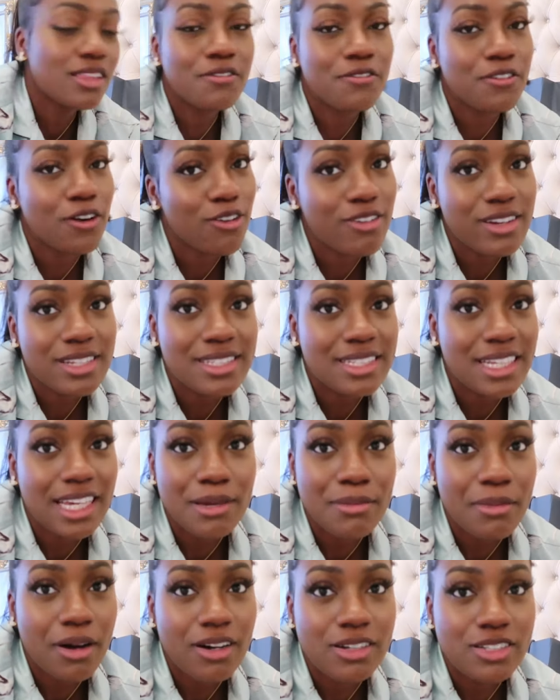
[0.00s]
The florist
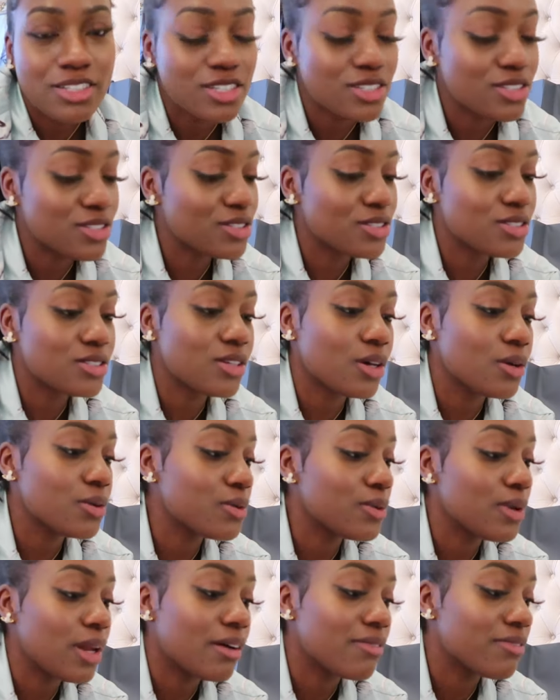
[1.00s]
team are just so
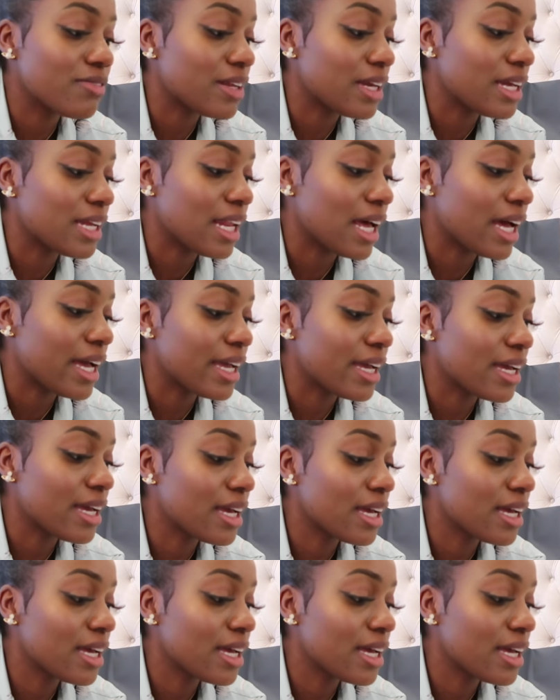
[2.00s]
lovely, like,